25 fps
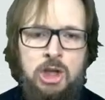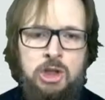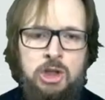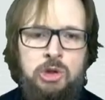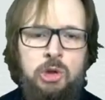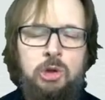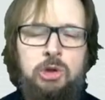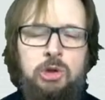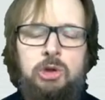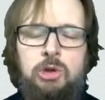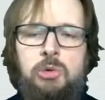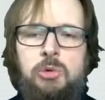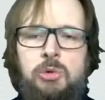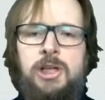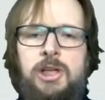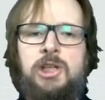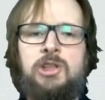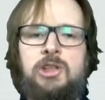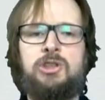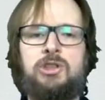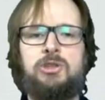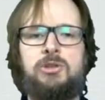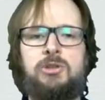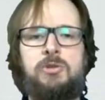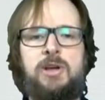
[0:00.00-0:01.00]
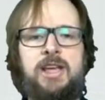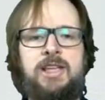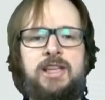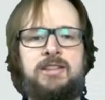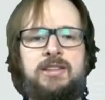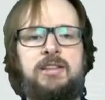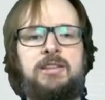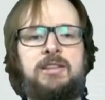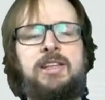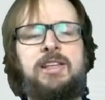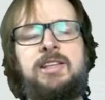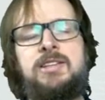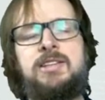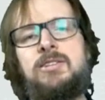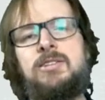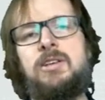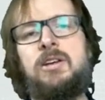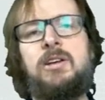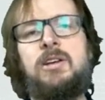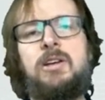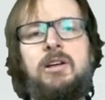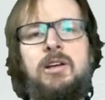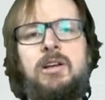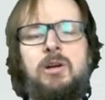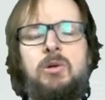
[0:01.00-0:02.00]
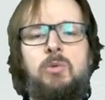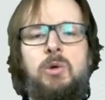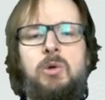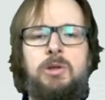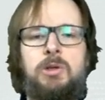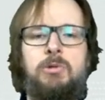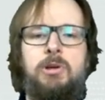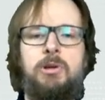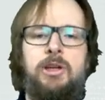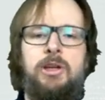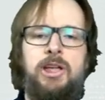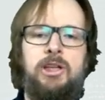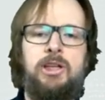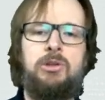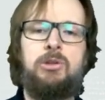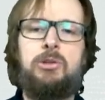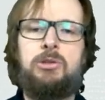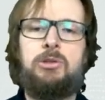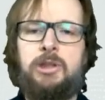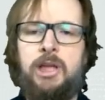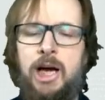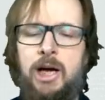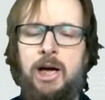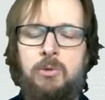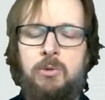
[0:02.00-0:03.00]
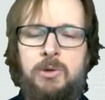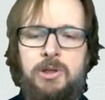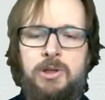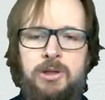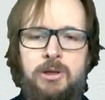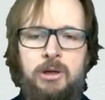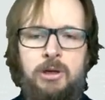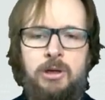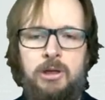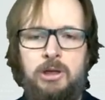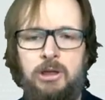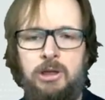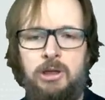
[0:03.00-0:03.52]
So to illustrate this, what we're going to do now with